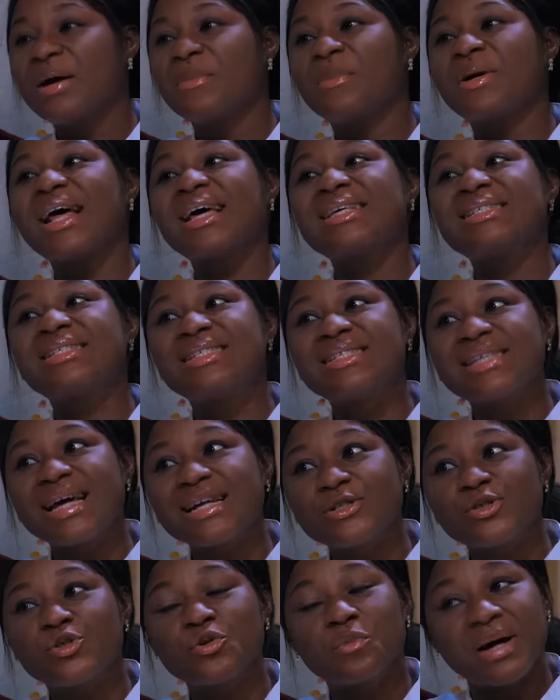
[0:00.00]
but I
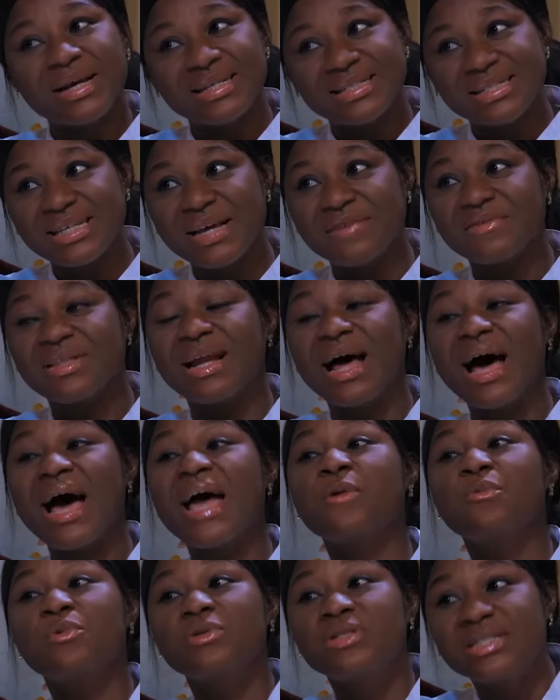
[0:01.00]
said to myself that
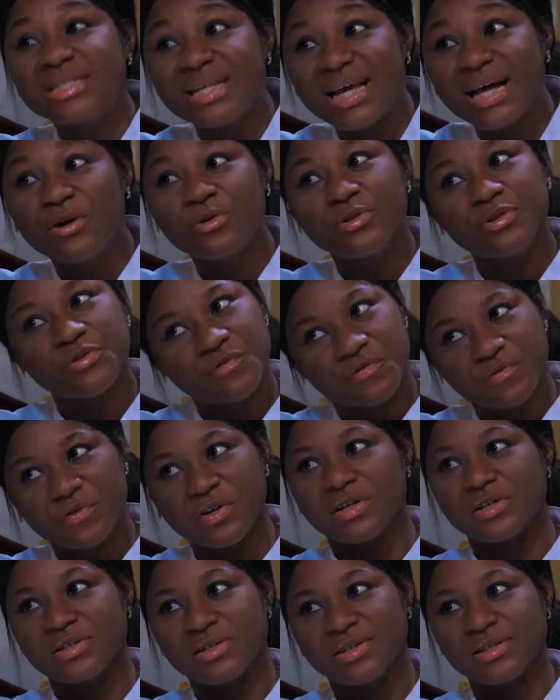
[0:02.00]
I would tell you
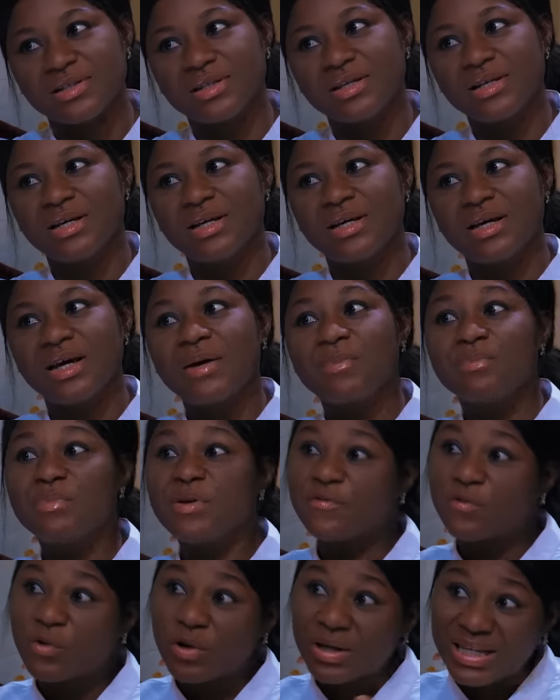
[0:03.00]
first
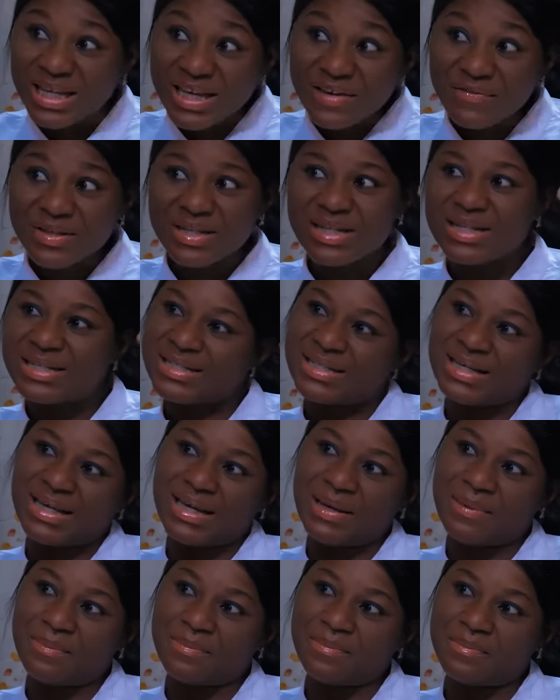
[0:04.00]
before giving it to
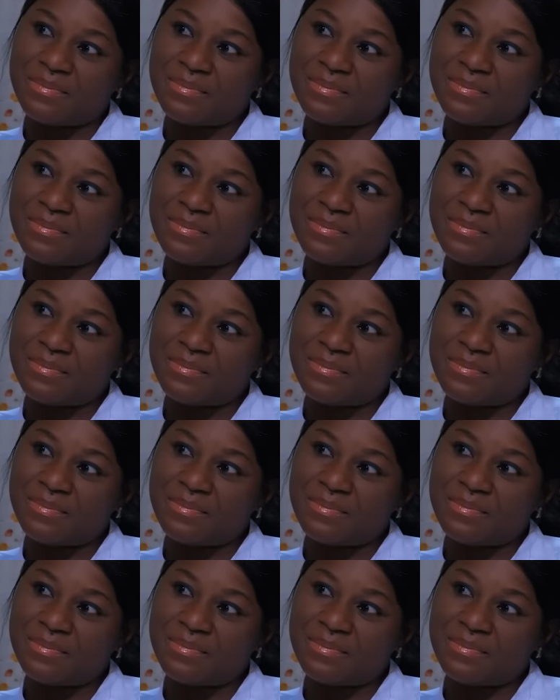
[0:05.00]
him.